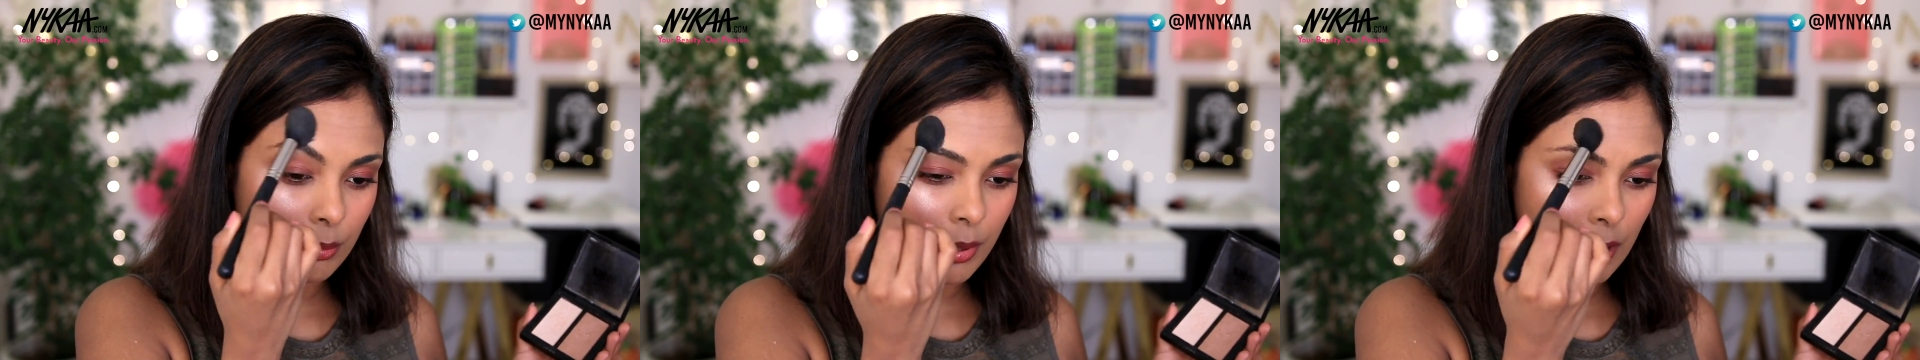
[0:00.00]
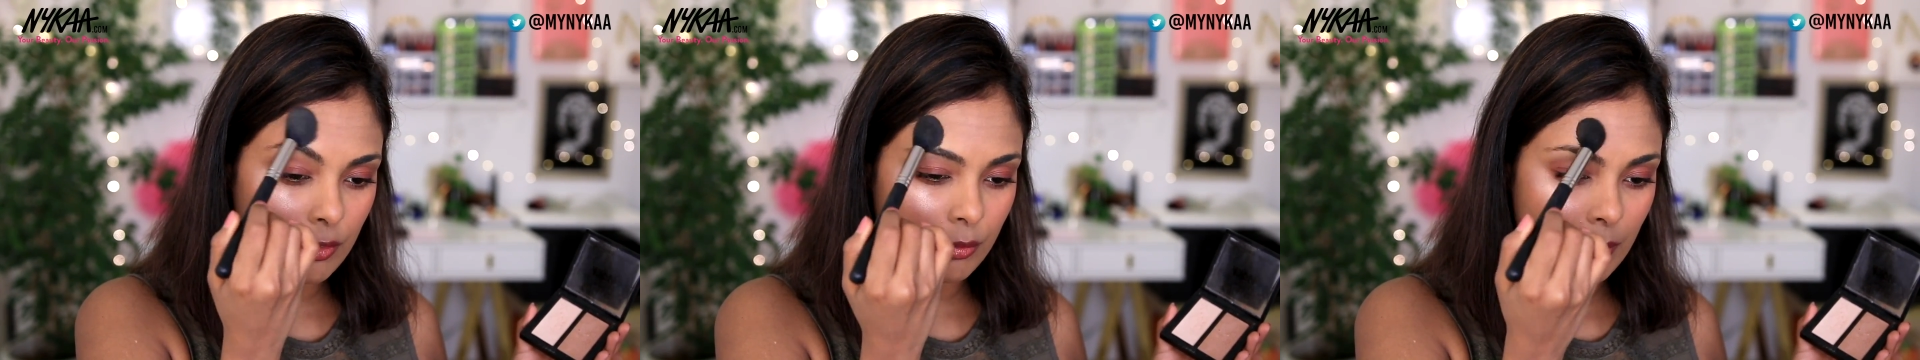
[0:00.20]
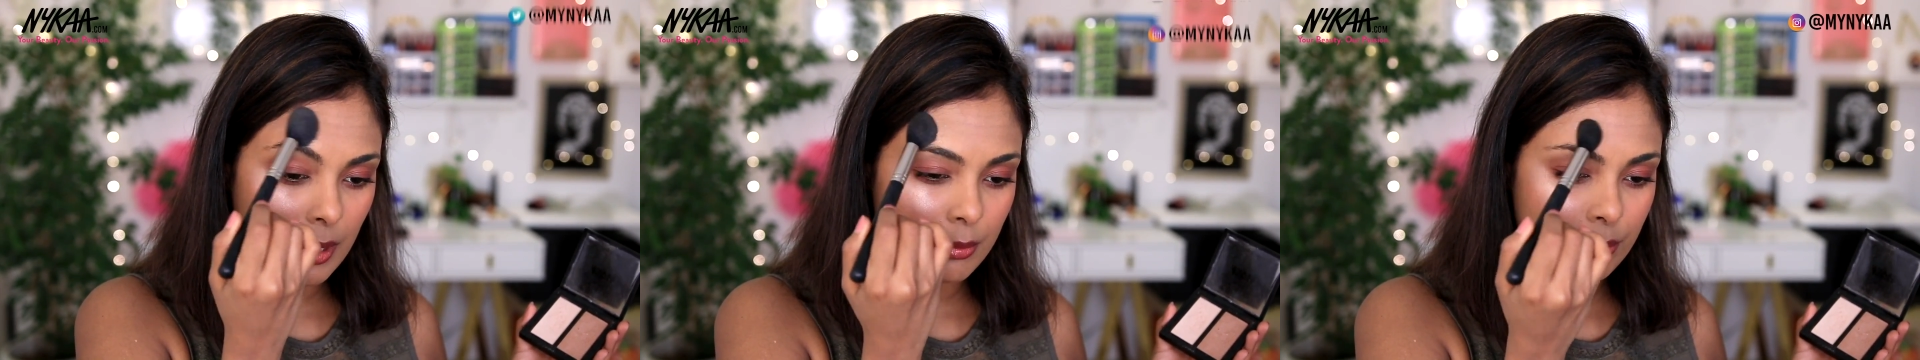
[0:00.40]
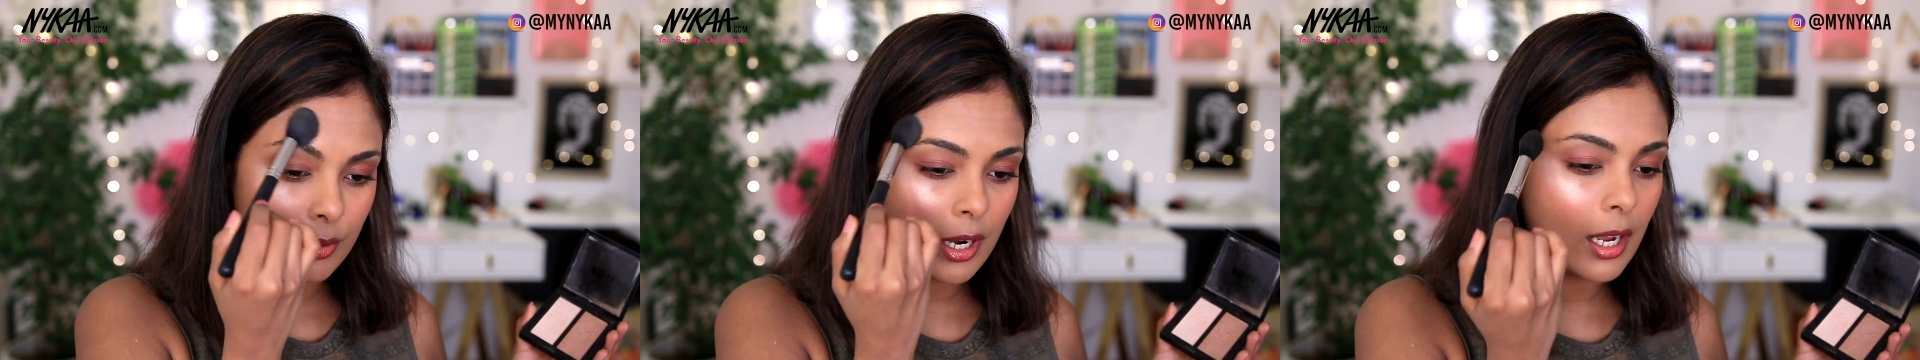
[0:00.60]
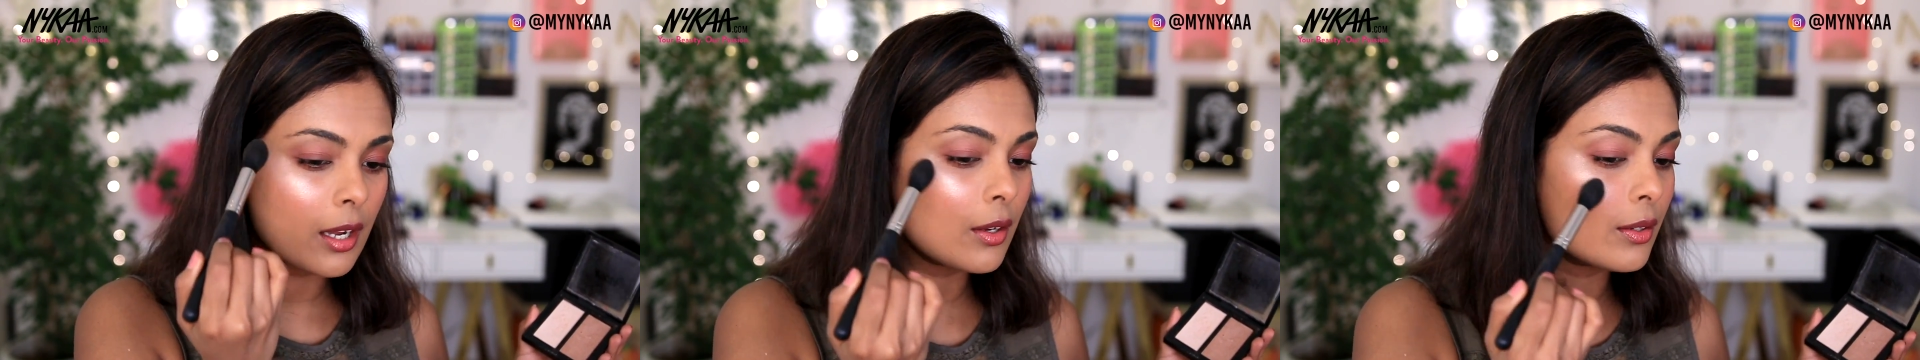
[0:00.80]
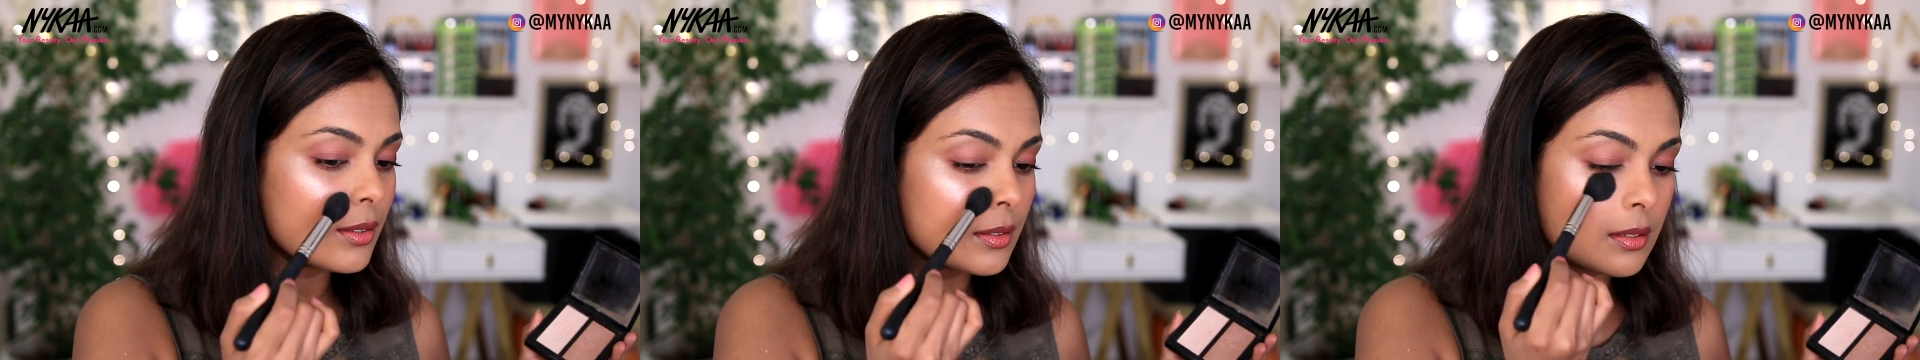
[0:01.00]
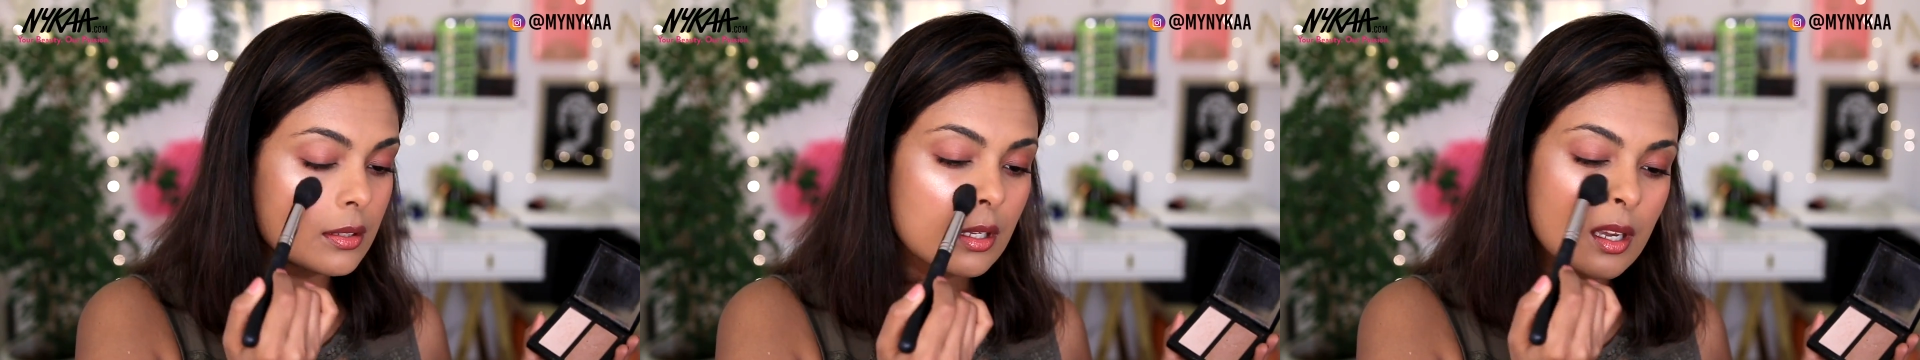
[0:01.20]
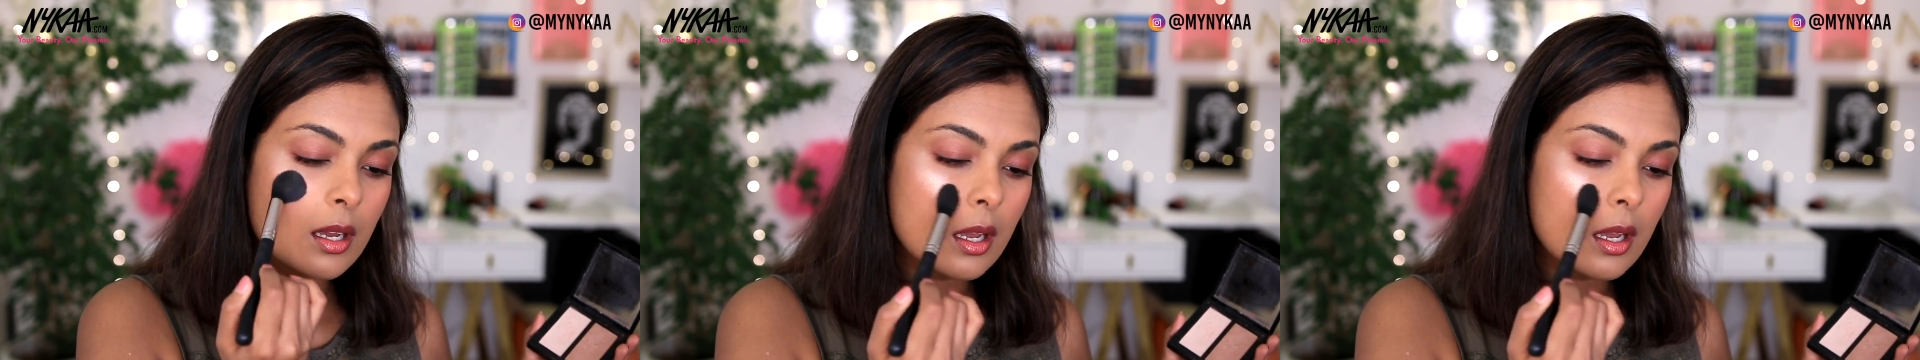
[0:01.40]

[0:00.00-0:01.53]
above my brows,